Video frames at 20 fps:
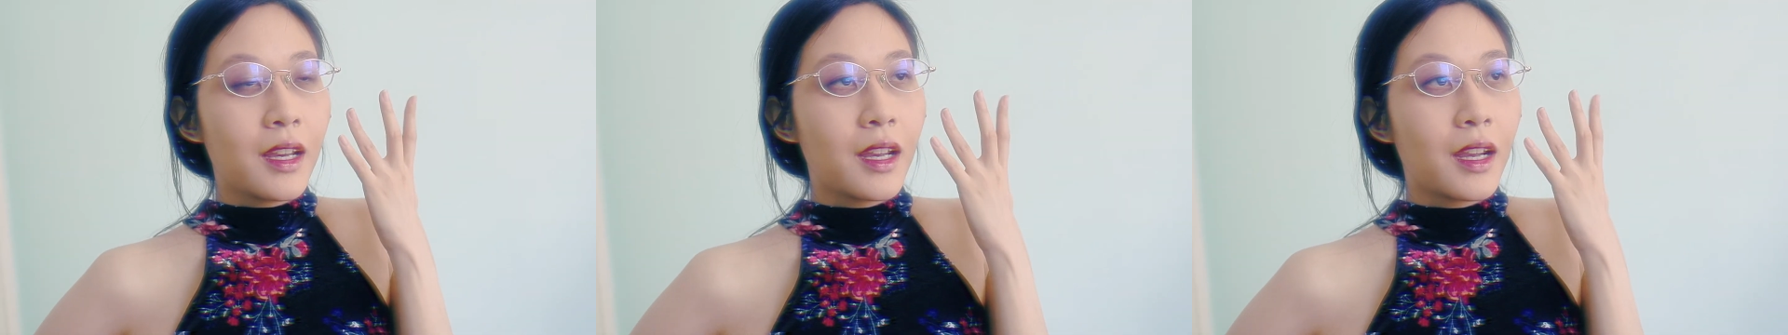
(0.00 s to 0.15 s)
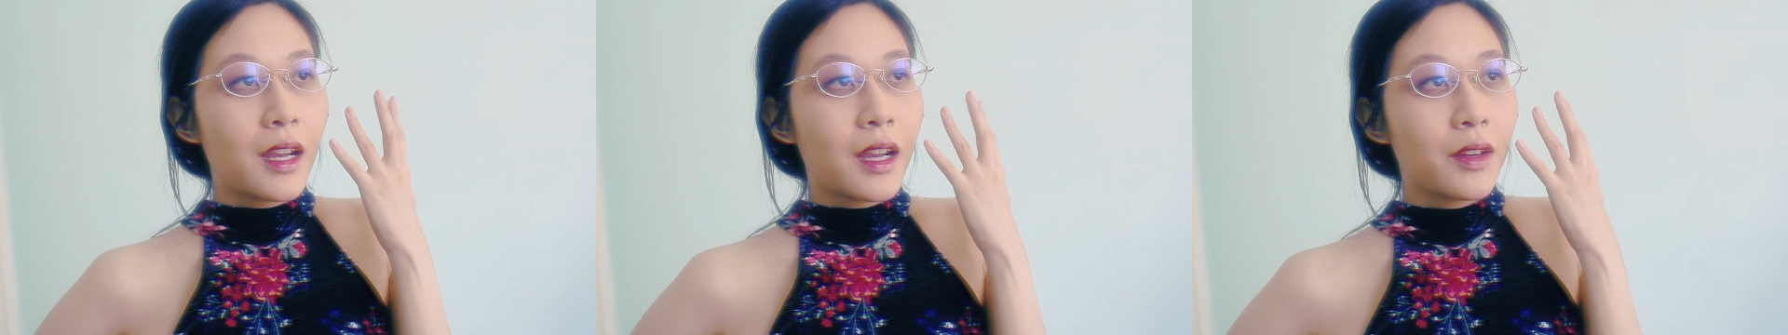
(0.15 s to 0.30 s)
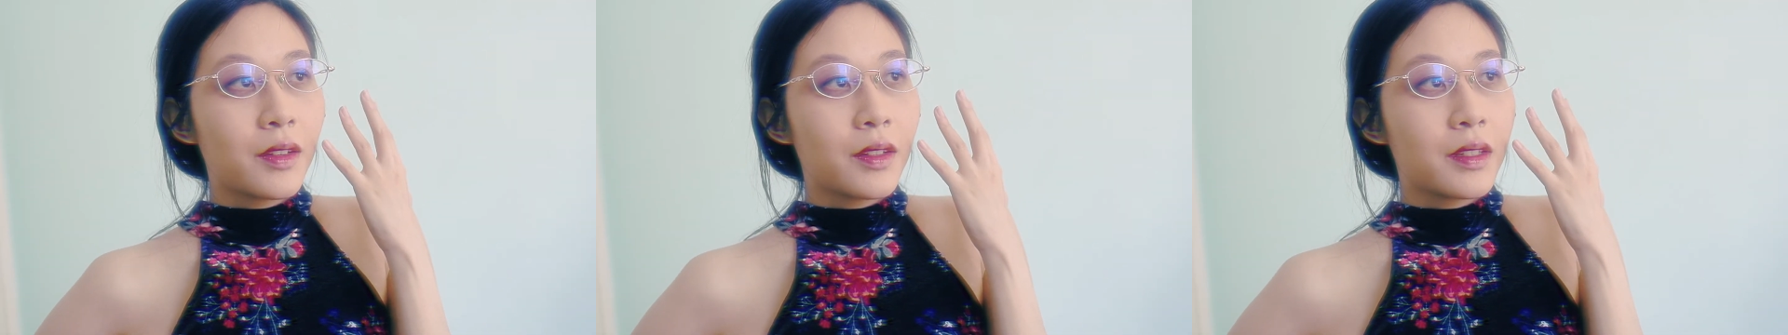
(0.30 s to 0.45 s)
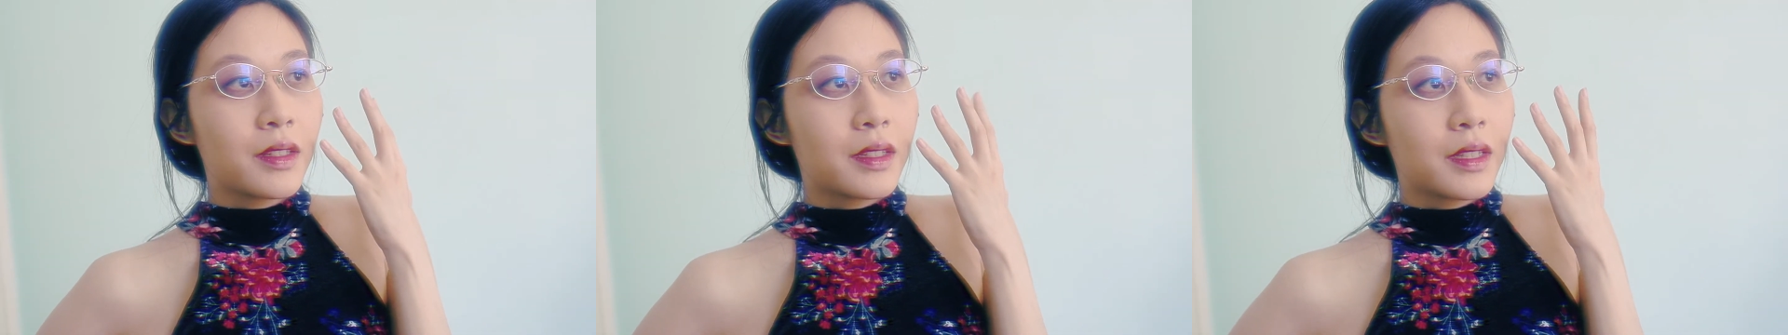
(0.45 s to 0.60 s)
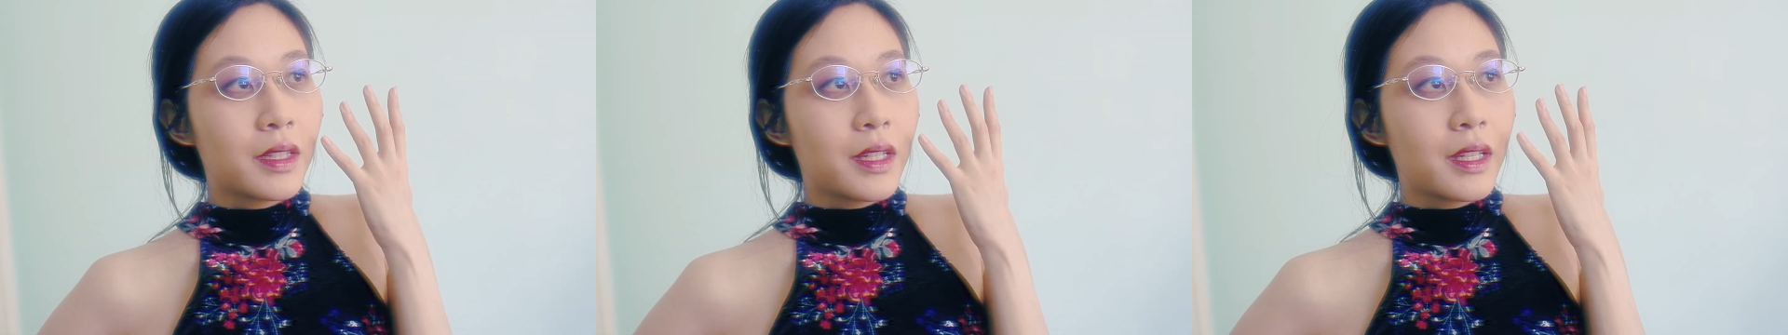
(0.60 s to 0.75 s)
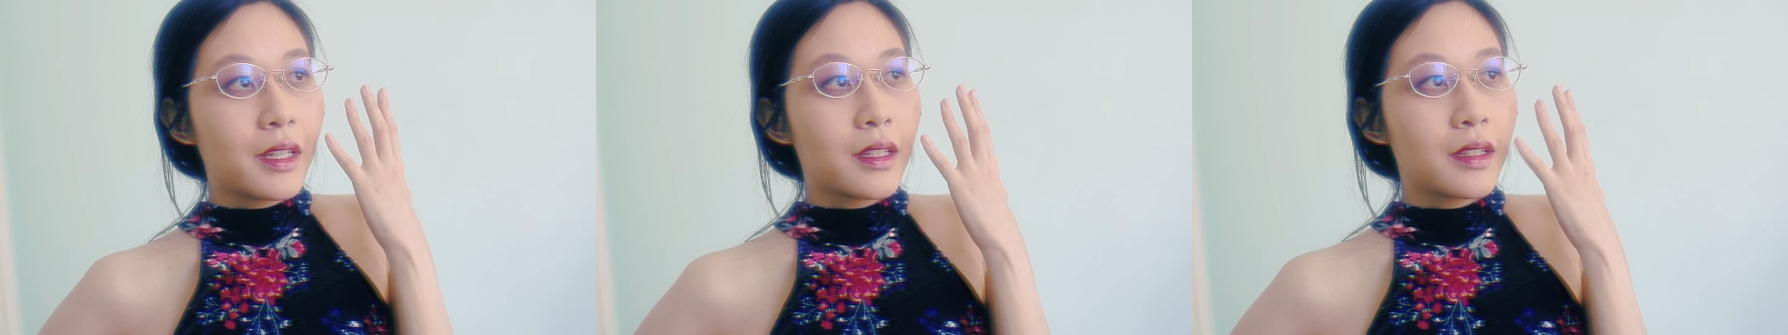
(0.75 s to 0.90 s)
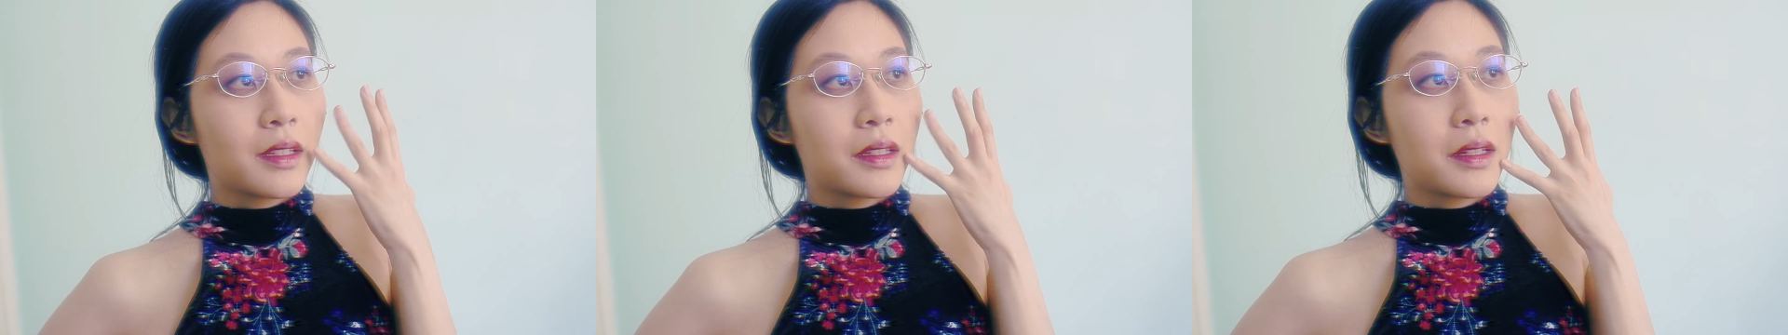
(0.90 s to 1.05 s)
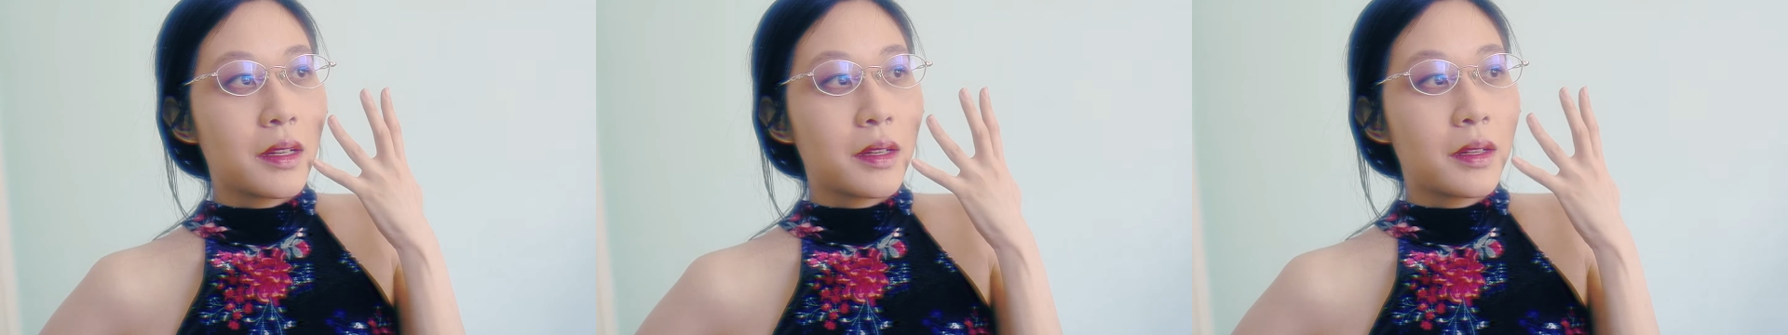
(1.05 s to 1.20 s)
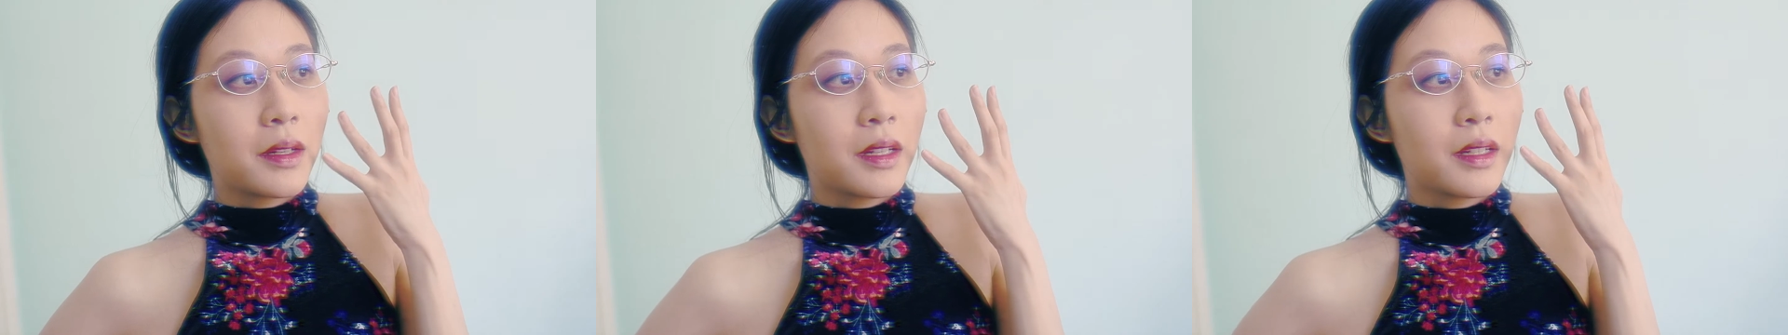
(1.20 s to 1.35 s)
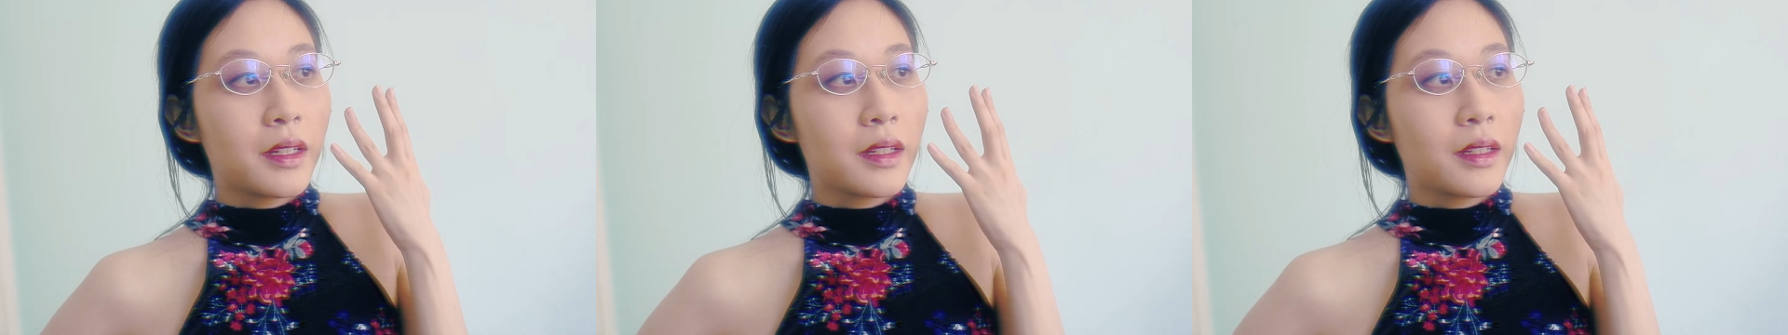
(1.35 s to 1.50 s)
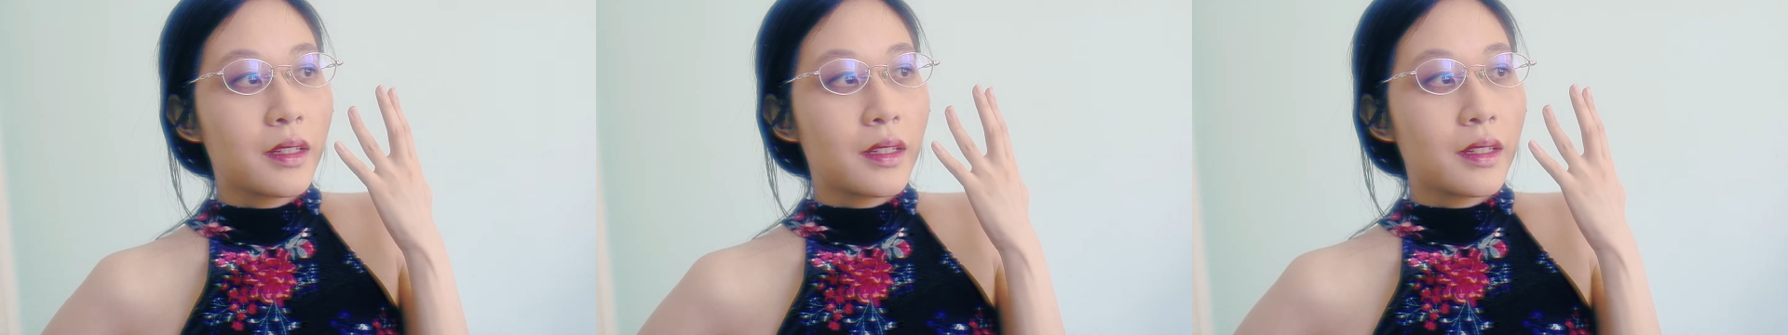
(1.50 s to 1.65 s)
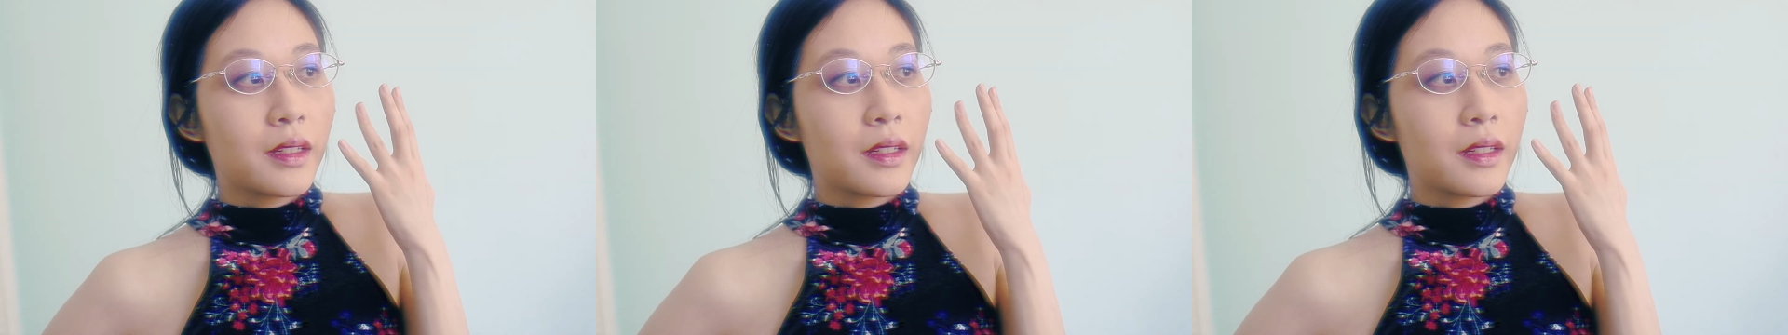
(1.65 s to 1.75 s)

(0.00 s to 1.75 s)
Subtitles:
I was like starting